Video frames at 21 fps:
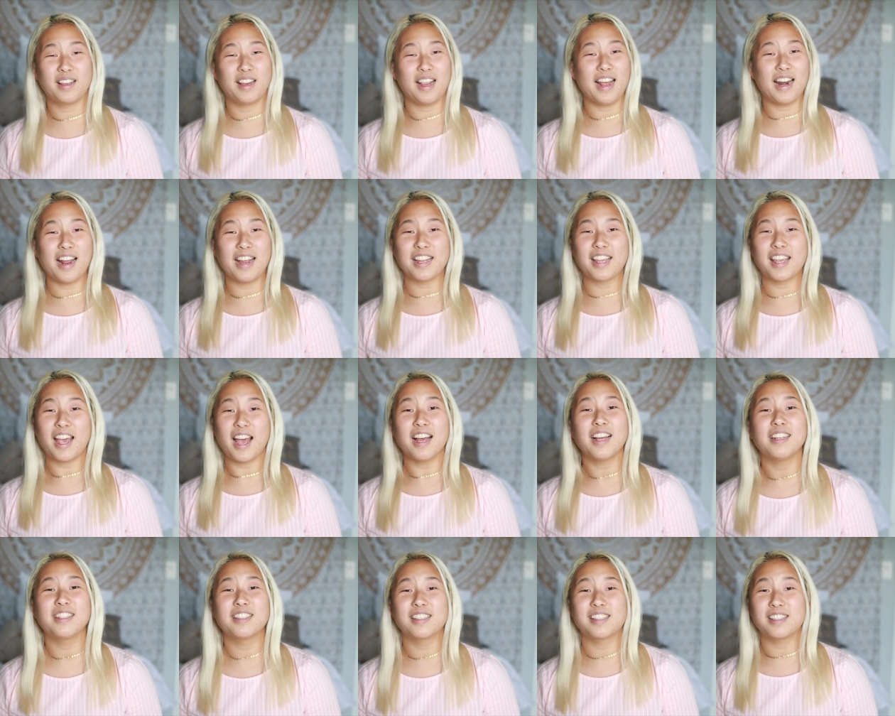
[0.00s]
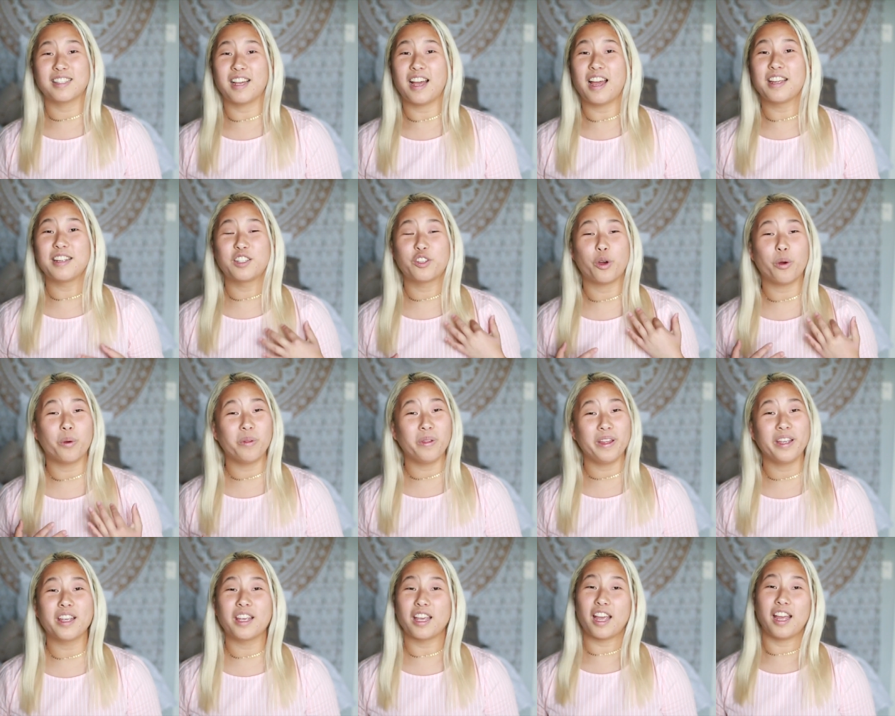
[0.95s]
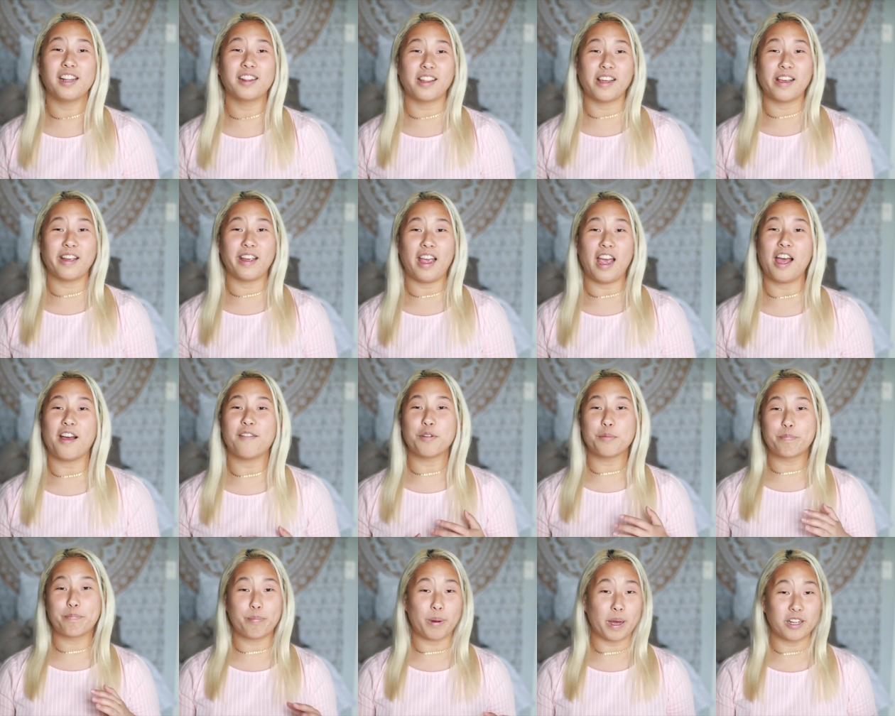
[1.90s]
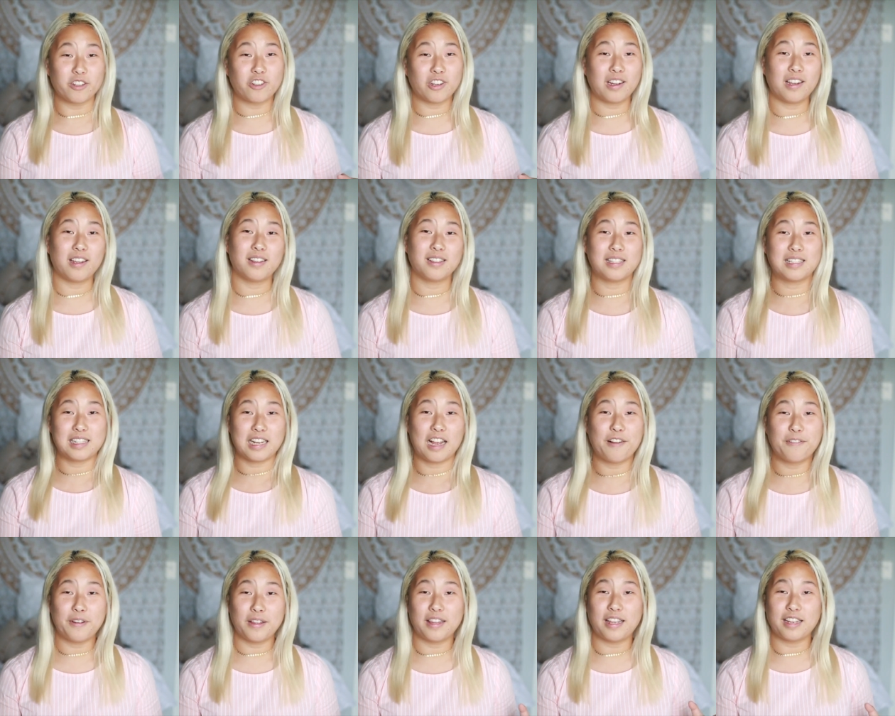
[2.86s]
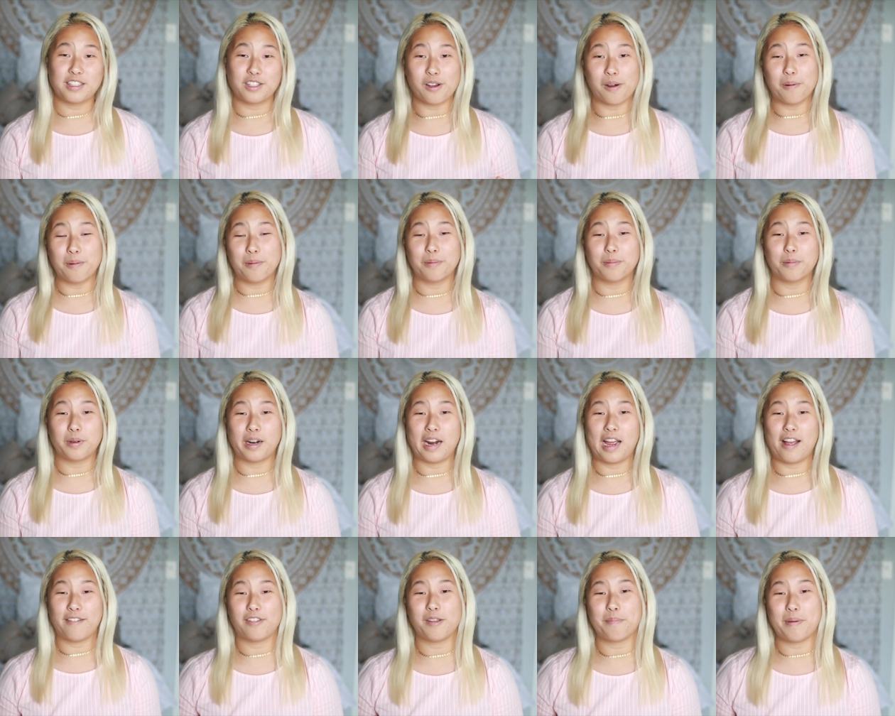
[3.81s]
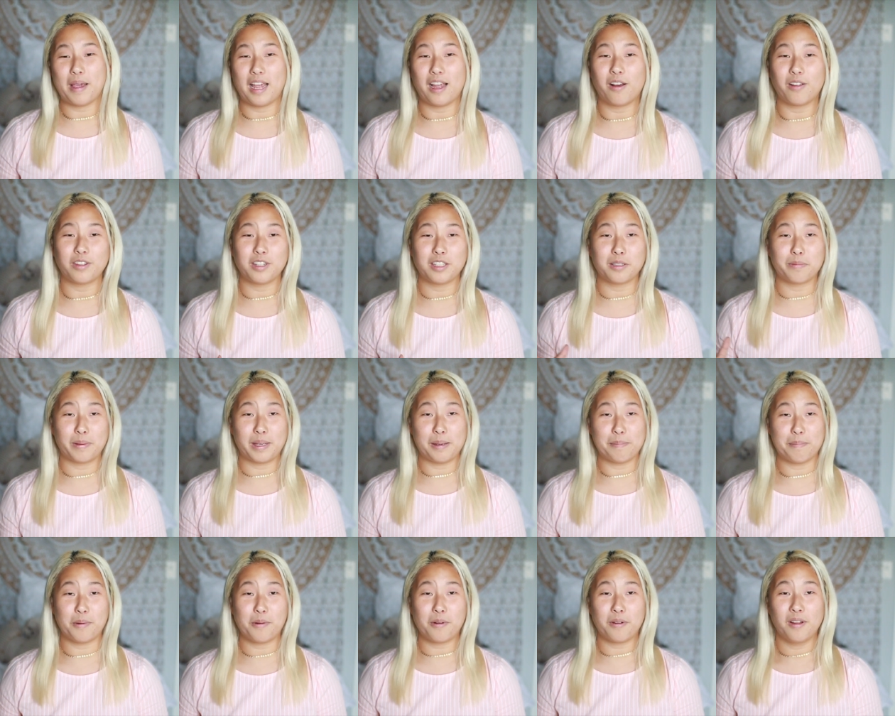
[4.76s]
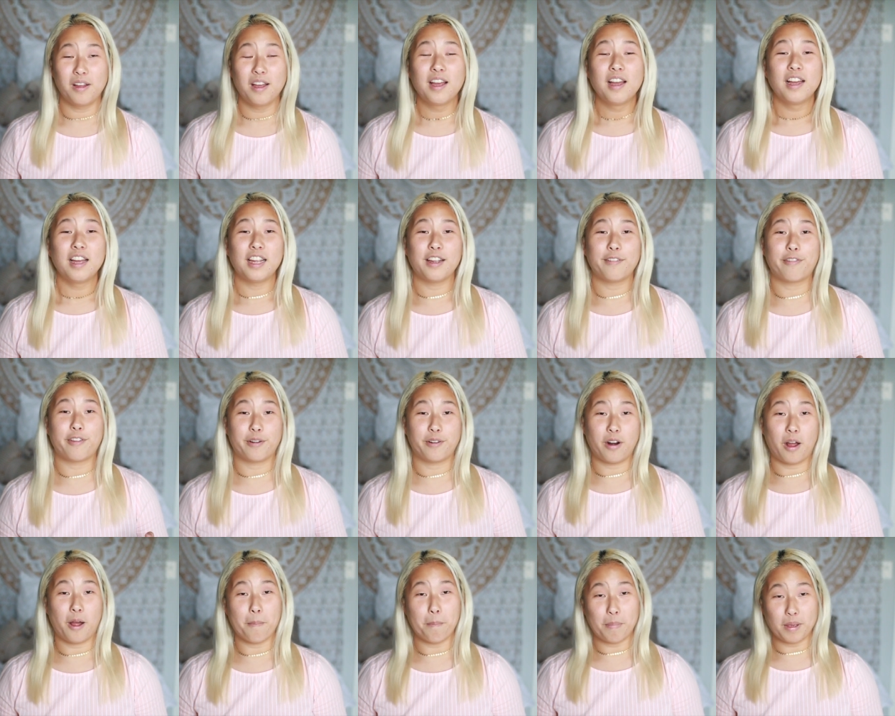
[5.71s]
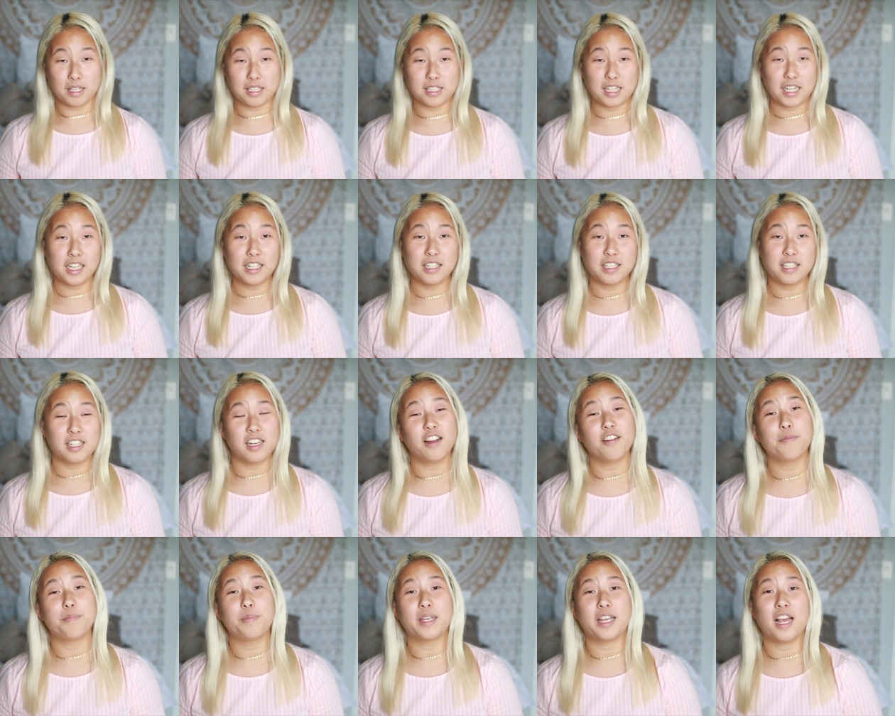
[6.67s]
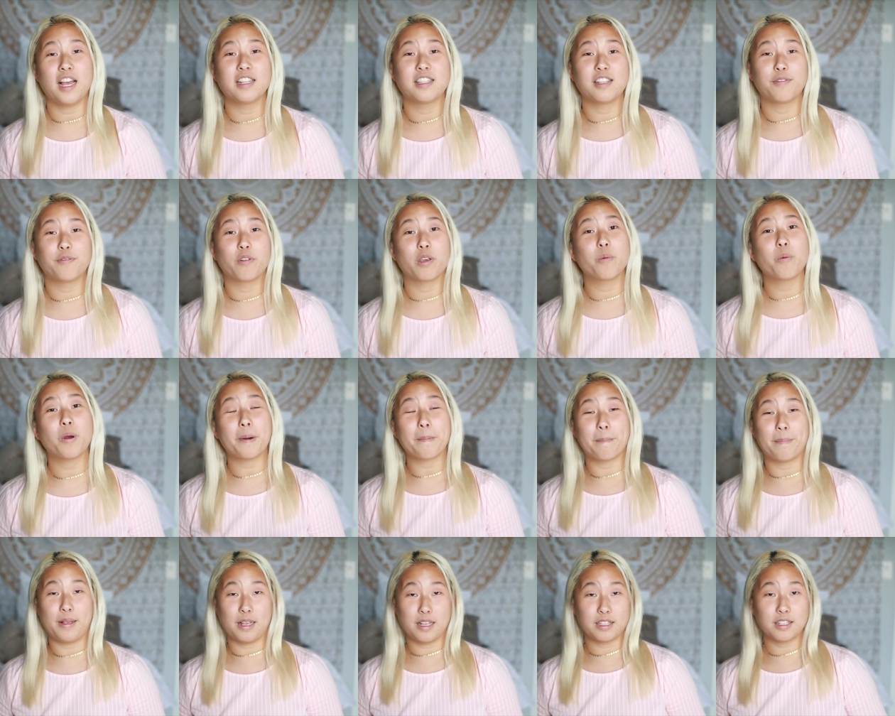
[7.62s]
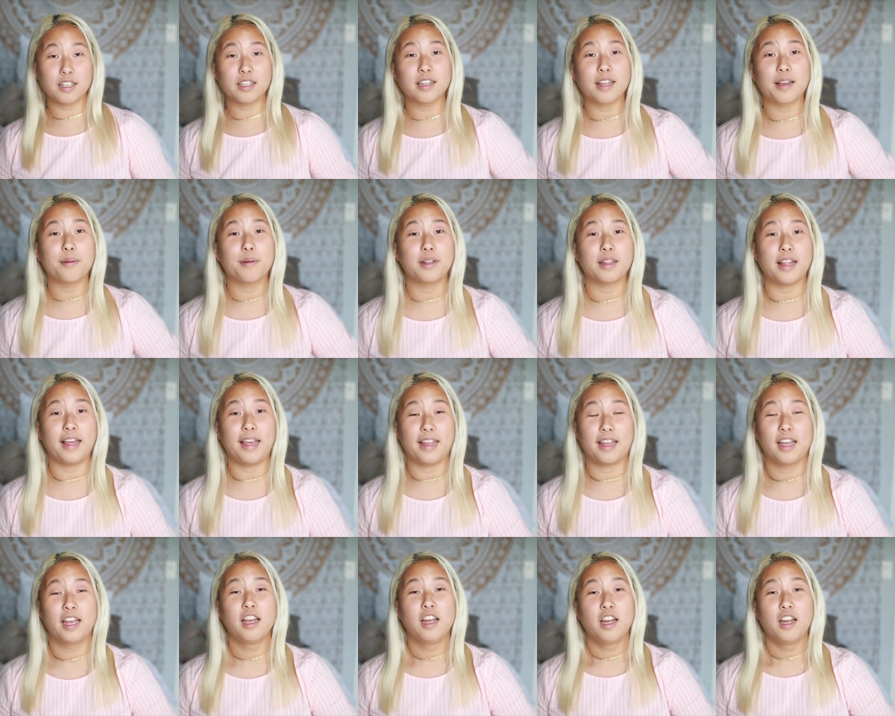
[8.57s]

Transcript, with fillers: And I guess I totally get they have a budget and stuff and they don't want to have to pay all these people if they're not busy and stuff because if we weren't busy, they would like